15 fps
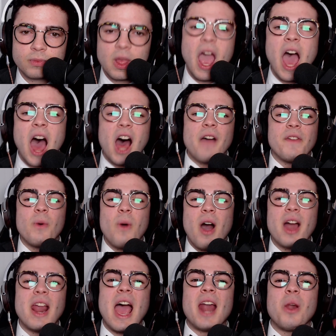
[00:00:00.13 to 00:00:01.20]
Hello
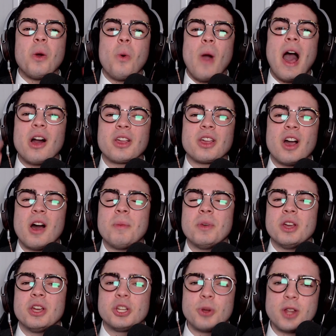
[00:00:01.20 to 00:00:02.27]
everyone and welcome
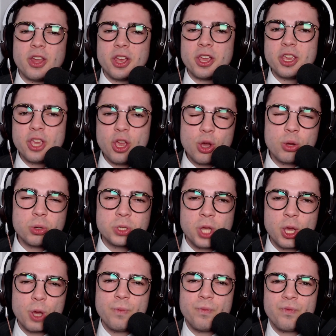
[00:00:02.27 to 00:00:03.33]
to another
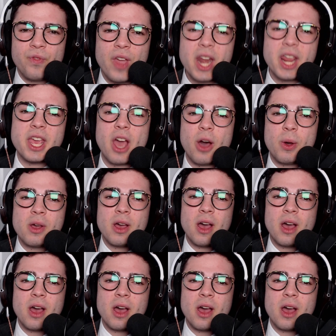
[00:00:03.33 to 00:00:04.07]
YouTube video.